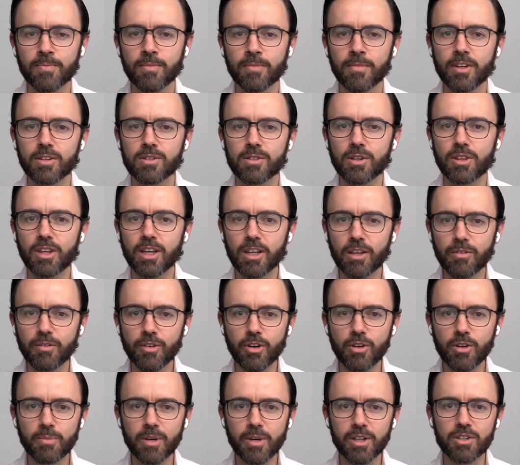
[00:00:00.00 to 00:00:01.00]
So thank you
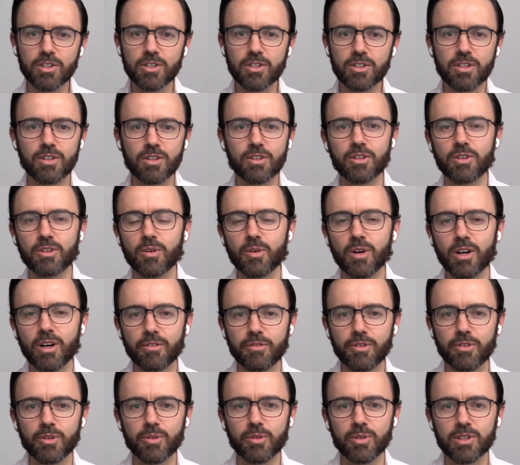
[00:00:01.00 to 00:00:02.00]
very much to you, our
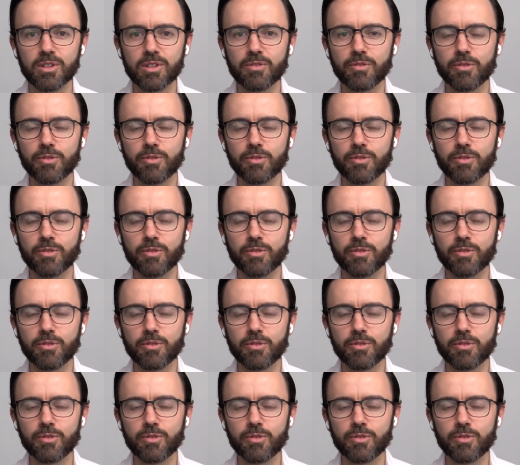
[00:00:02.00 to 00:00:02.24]
viewers,